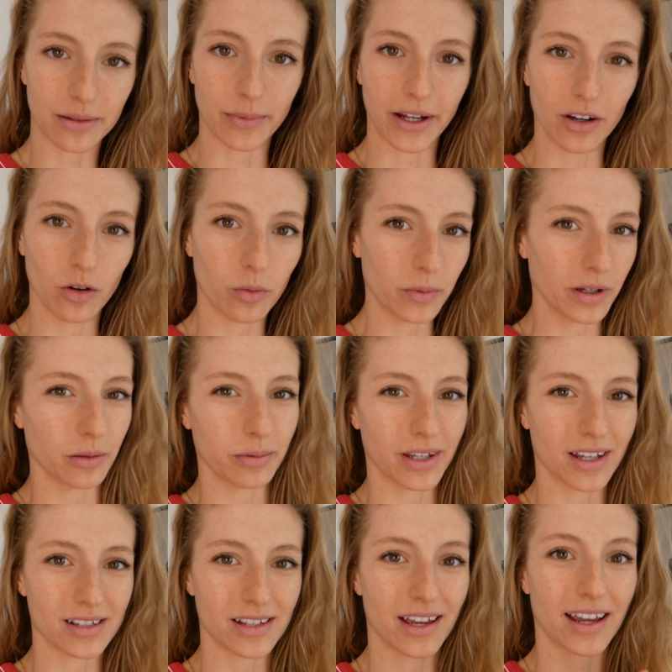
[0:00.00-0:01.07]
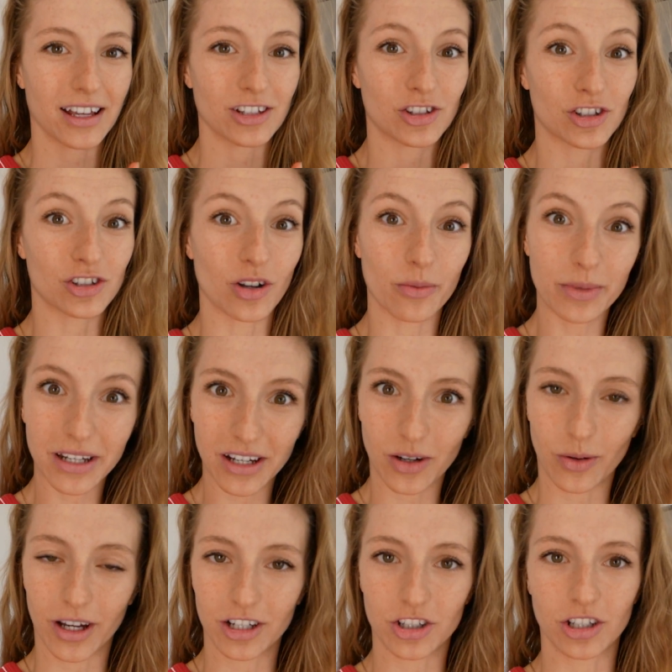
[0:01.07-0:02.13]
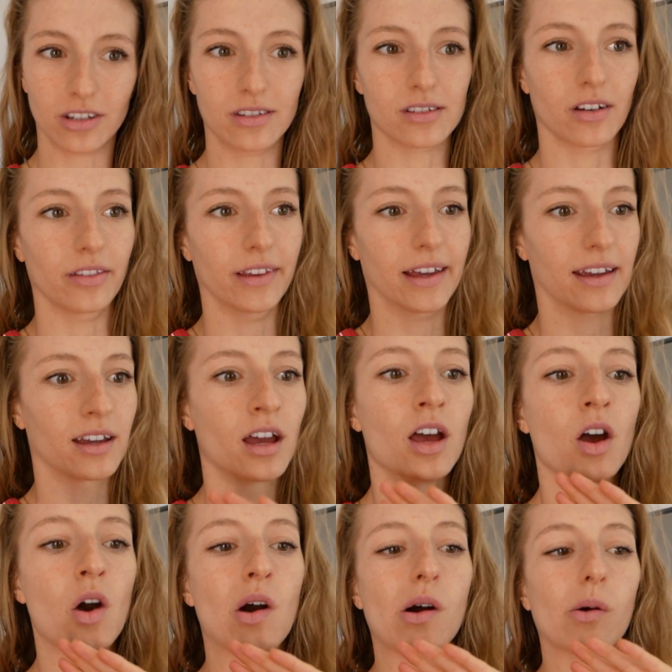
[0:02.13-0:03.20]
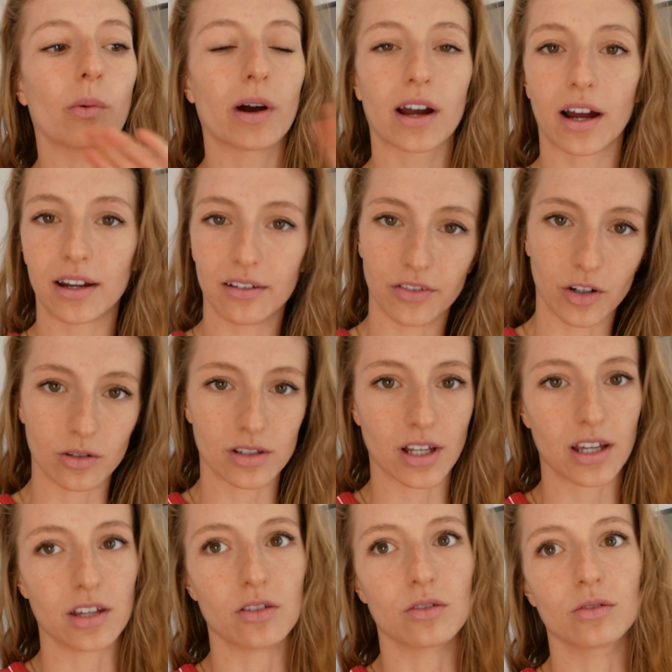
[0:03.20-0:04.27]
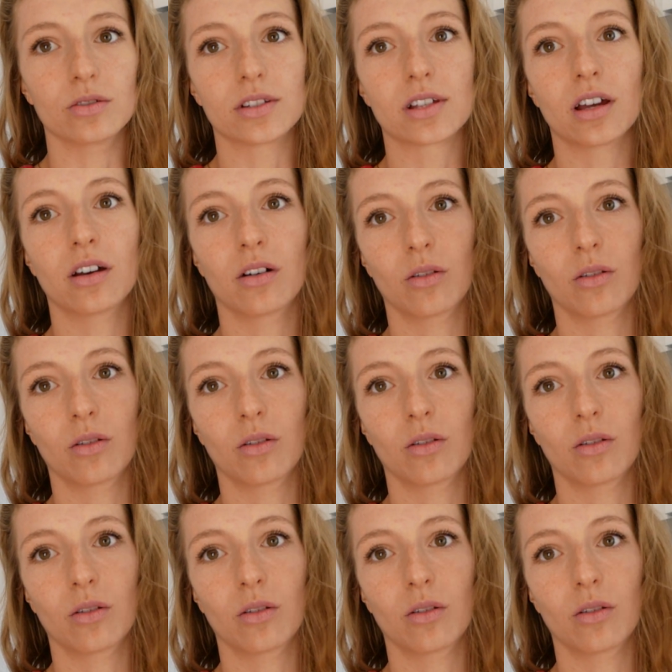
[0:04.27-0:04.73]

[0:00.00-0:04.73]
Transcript: my oatmeal because I get so many questions on like what kind of oats I use,